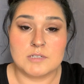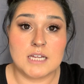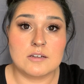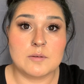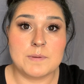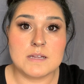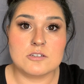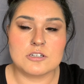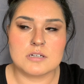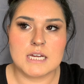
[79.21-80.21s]
delicate beads
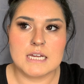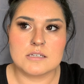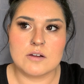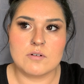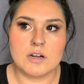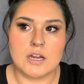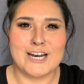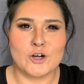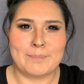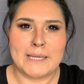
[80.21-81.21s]
just in case I want to
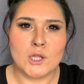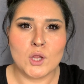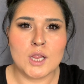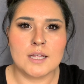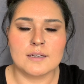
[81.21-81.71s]
intermingle.